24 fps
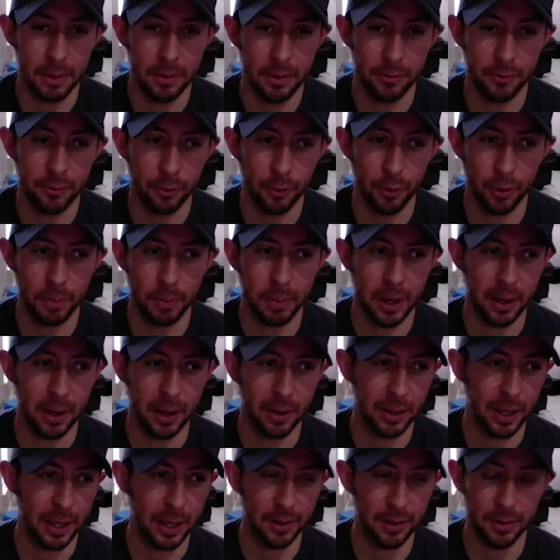for
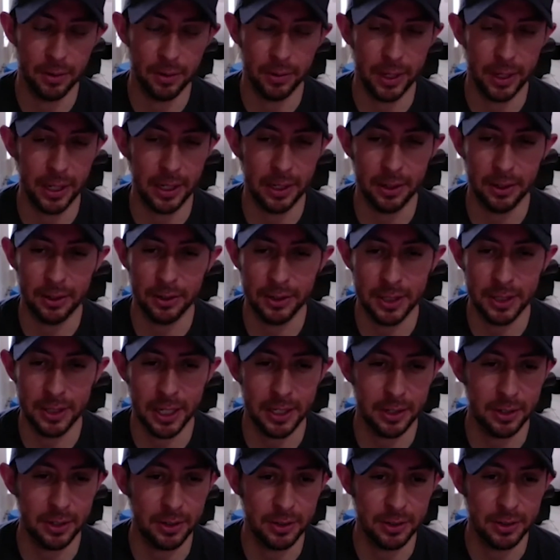about i don't know eight years
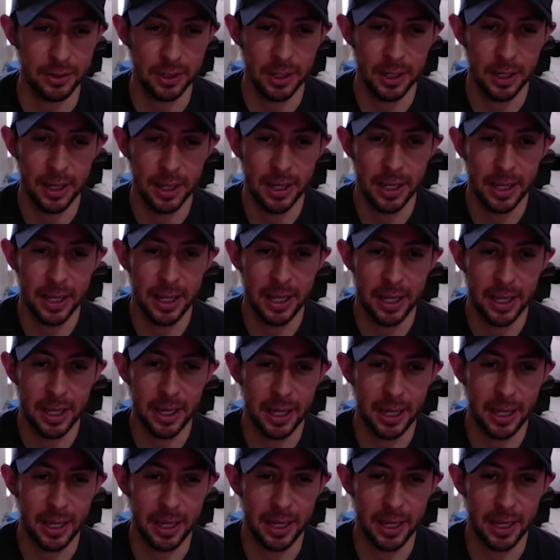nine years
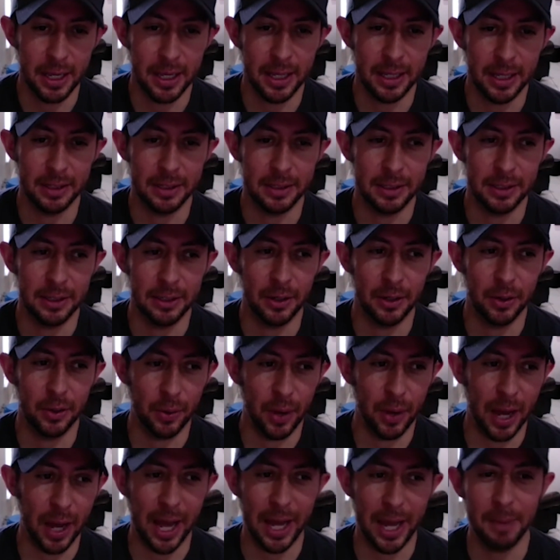and you
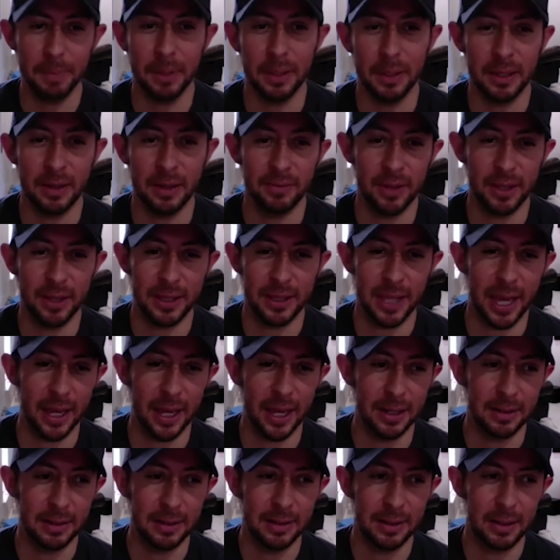know i believe that
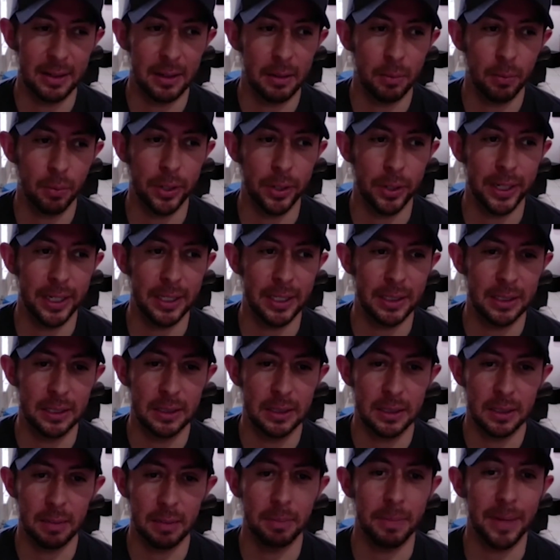that
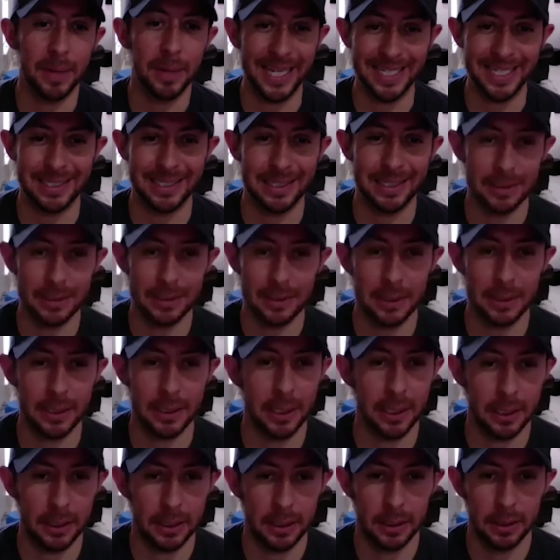breeds complacency
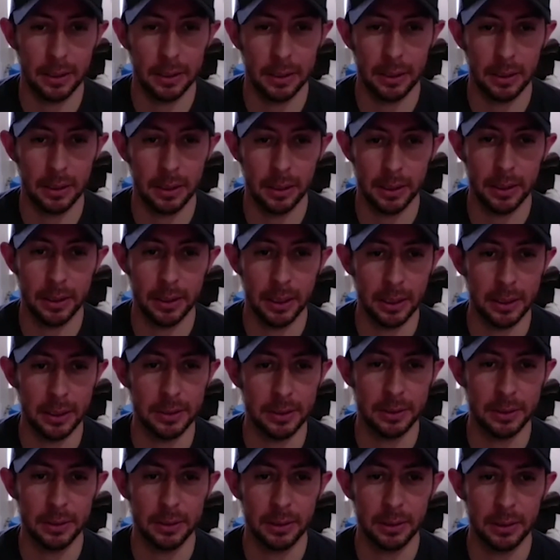it
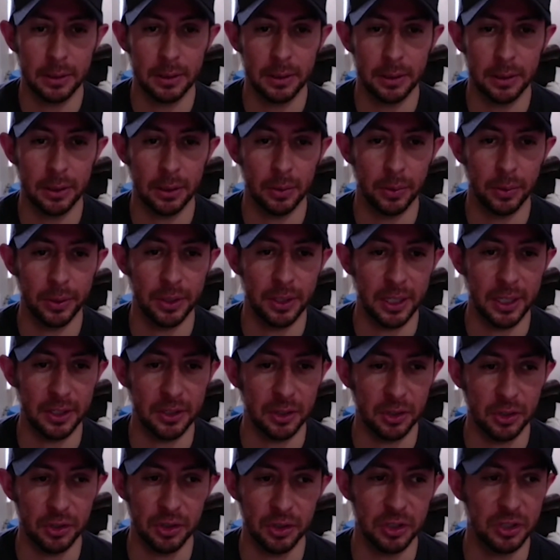does you know when
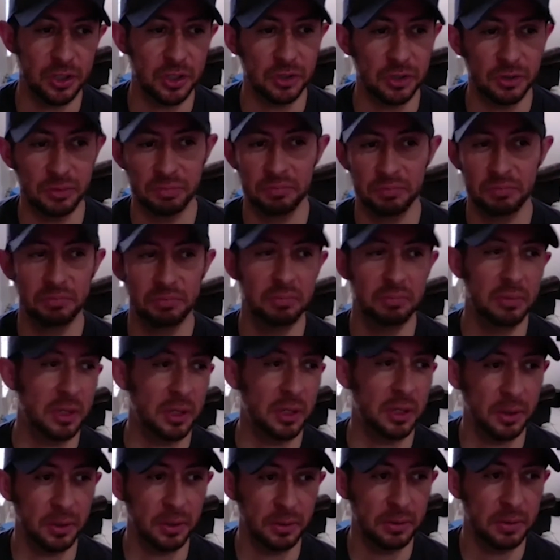things are just you
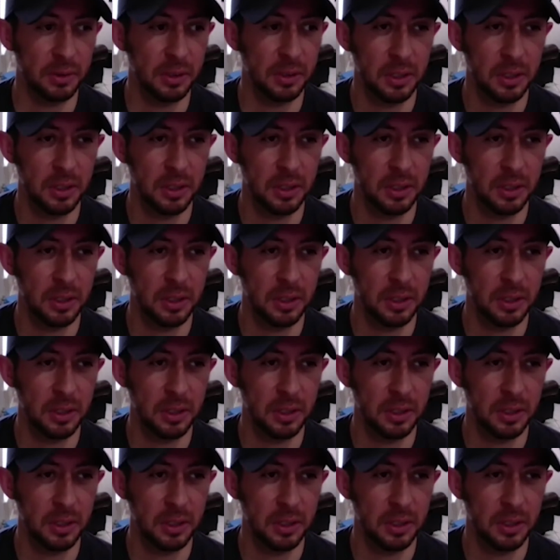know